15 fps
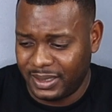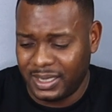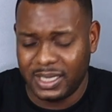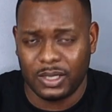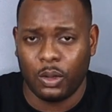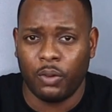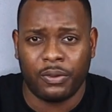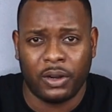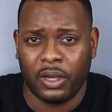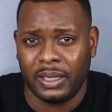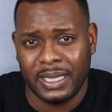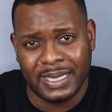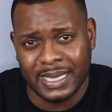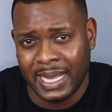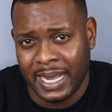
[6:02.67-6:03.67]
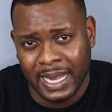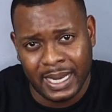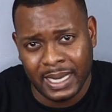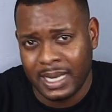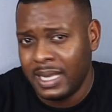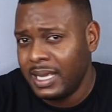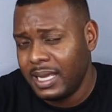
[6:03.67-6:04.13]
just overall
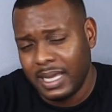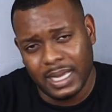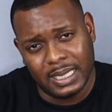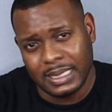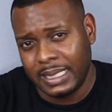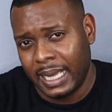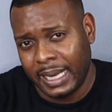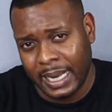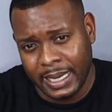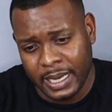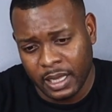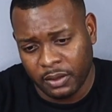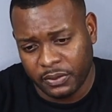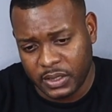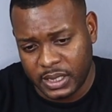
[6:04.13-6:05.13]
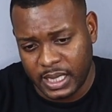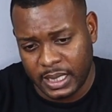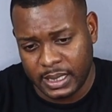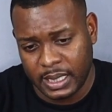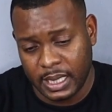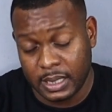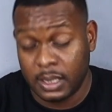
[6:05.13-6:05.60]
design is not ideal for
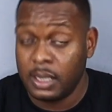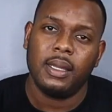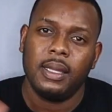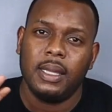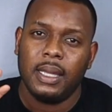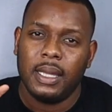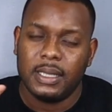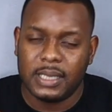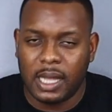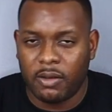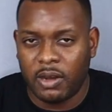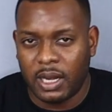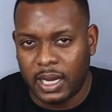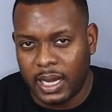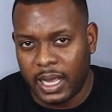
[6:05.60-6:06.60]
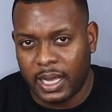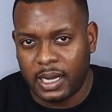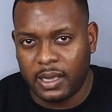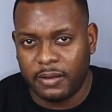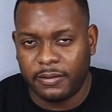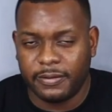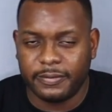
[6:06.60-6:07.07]
6S. It's not really
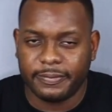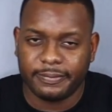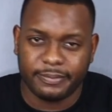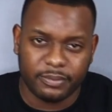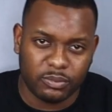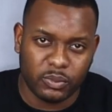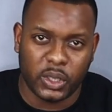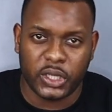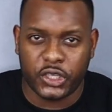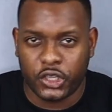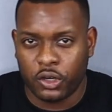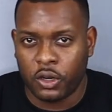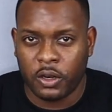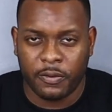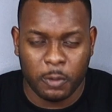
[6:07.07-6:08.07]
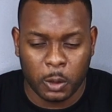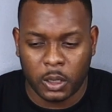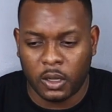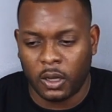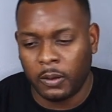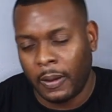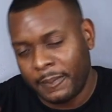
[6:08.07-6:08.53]
negative, but sure, if you want to
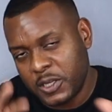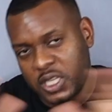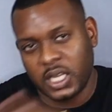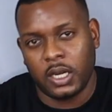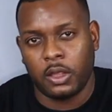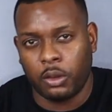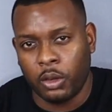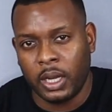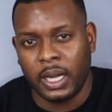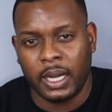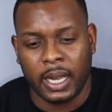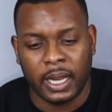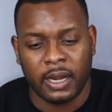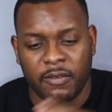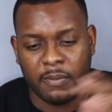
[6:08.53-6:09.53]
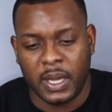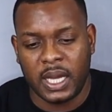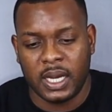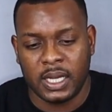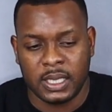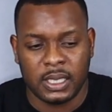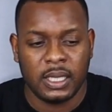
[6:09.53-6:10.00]
call it, I'm just going to throw it in negative
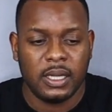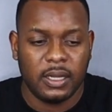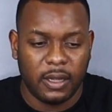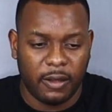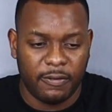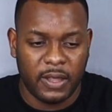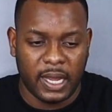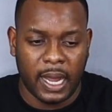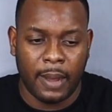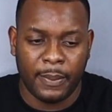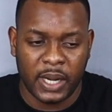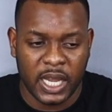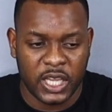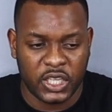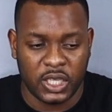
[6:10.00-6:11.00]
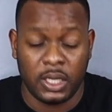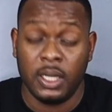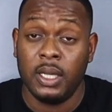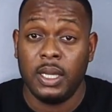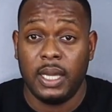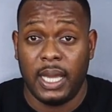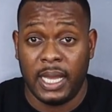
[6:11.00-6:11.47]
because of the combination.
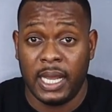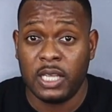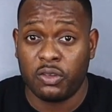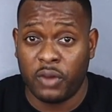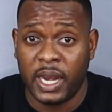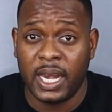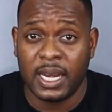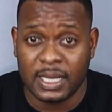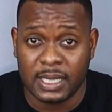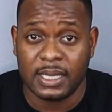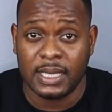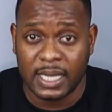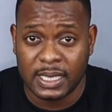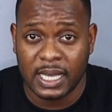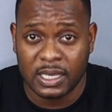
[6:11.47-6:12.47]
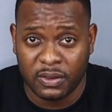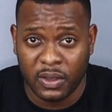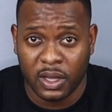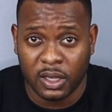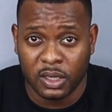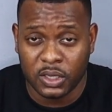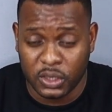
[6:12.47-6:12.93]
It is rated as a 6S
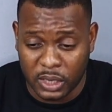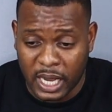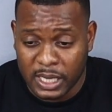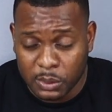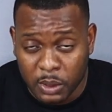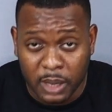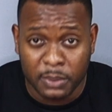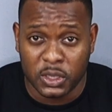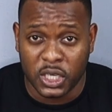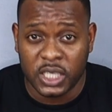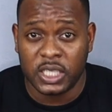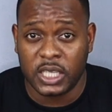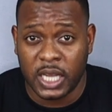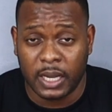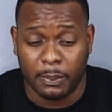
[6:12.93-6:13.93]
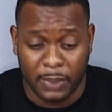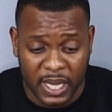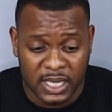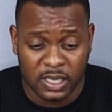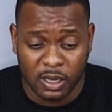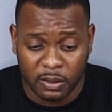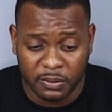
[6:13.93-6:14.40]
vehicle, so that's what I'm judging it
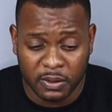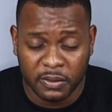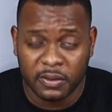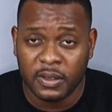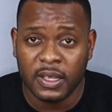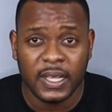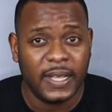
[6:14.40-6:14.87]
based off of.